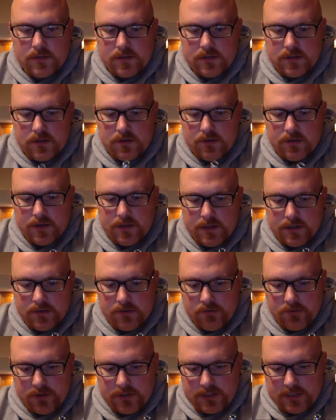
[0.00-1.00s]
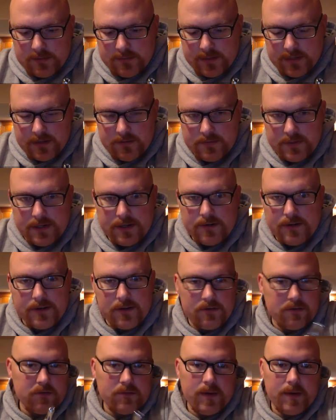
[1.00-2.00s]
coil according to my reader. I
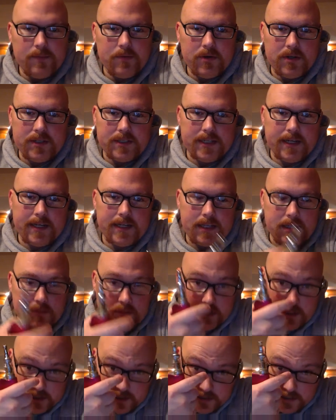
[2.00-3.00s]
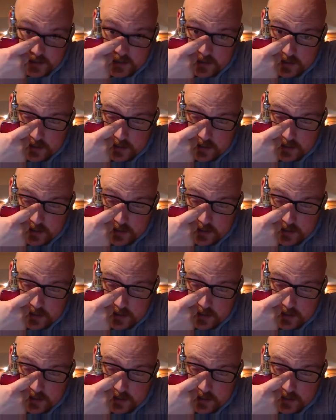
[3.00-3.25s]
don't remember exactly what it's